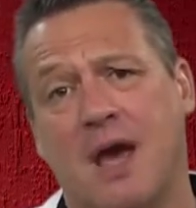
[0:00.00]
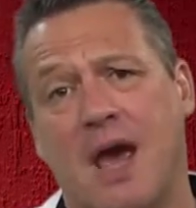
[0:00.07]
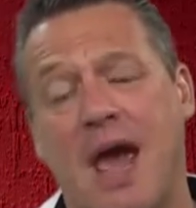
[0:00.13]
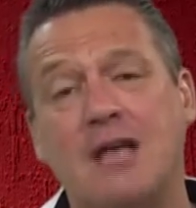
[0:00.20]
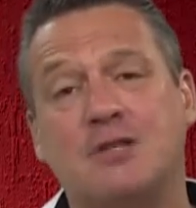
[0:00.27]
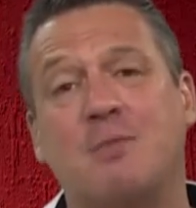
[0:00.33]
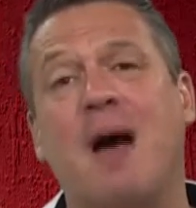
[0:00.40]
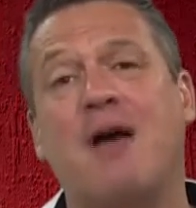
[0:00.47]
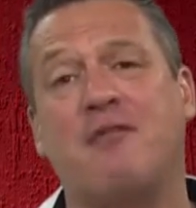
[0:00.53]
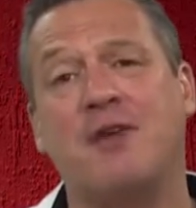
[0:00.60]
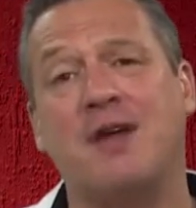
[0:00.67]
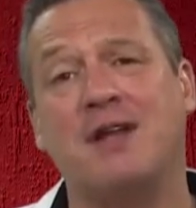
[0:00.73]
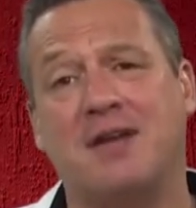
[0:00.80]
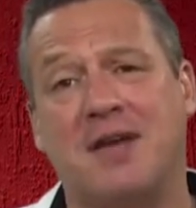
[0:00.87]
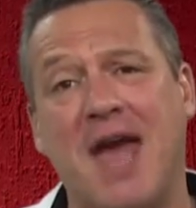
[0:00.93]
as my
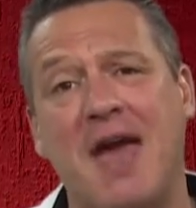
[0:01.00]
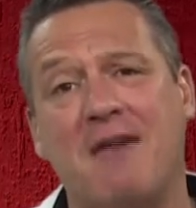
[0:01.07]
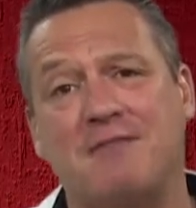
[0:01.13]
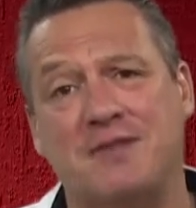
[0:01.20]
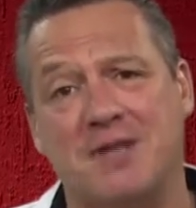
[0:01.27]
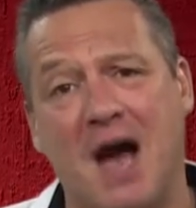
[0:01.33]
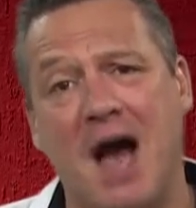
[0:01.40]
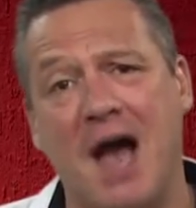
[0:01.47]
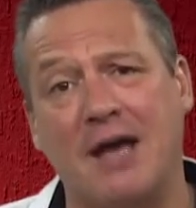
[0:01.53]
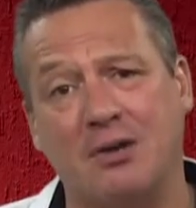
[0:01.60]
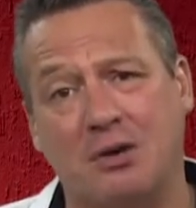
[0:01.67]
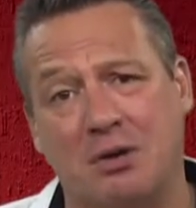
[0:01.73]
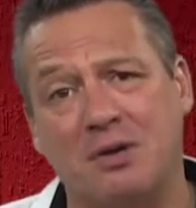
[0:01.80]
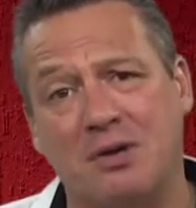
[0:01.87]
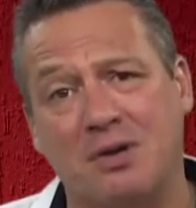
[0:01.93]
friend Gav
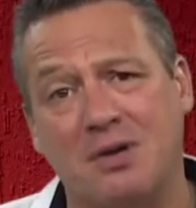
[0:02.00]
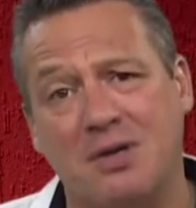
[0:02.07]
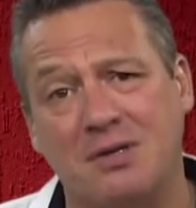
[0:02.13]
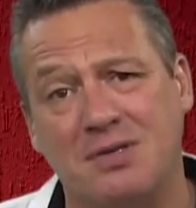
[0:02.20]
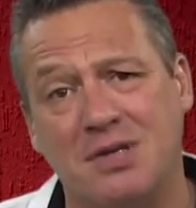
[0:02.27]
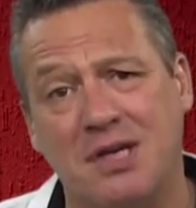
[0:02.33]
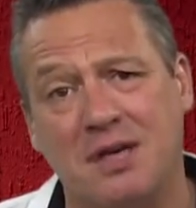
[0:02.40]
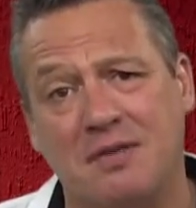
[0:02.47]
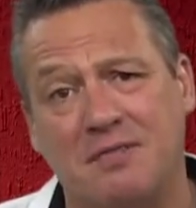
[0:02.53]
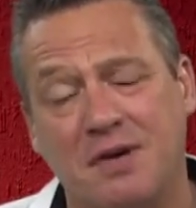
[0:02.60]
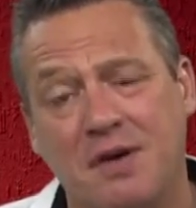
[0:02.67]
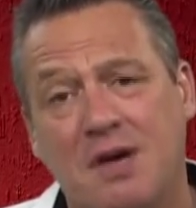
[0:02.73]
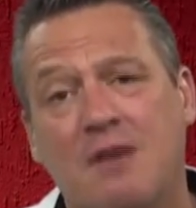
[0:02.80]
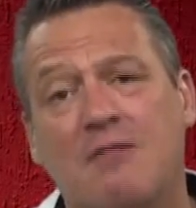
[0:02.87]
died on New Year's Eve